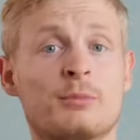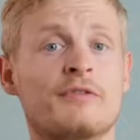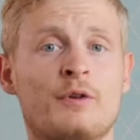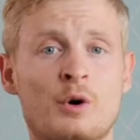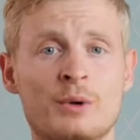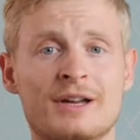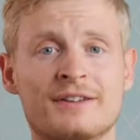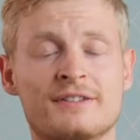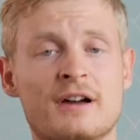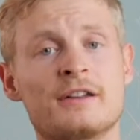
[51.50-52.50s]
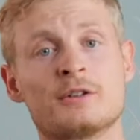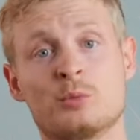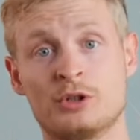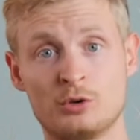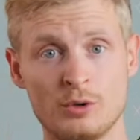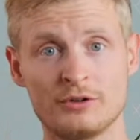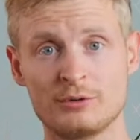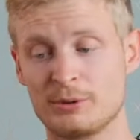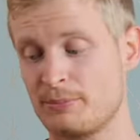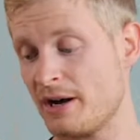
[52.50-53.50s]
before we get started, we do want to
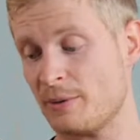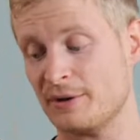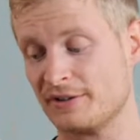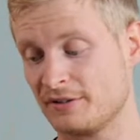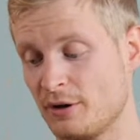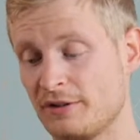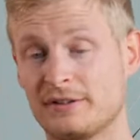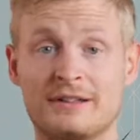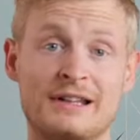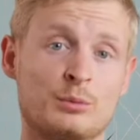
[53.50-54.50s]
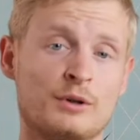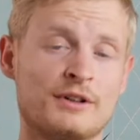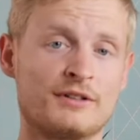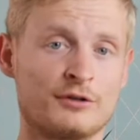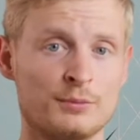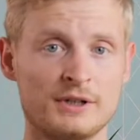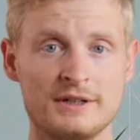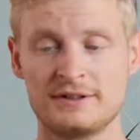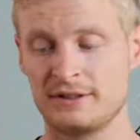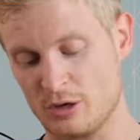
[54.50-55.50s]
prepare our sauce, and that one is super
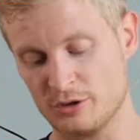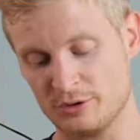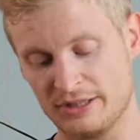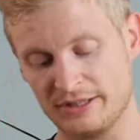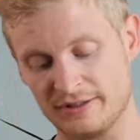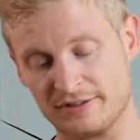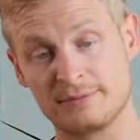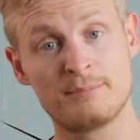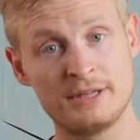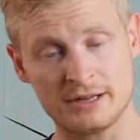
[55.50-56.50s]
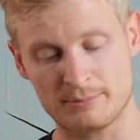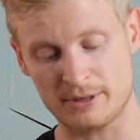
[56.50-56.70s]
easy. All you need is peanut